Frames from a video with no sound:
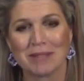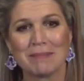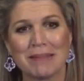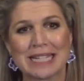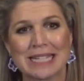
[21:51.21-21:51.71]
It
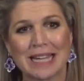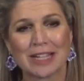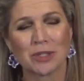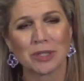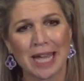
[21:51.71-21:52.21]
makes
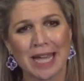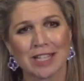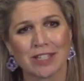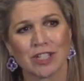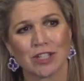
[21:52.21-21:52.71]
that today
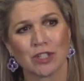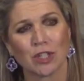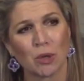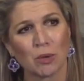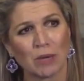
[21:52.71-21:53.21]
it's just
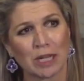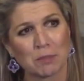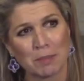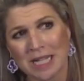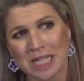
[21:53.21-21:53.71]
so
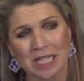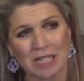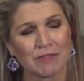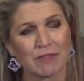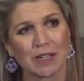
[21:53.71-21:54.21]
expensive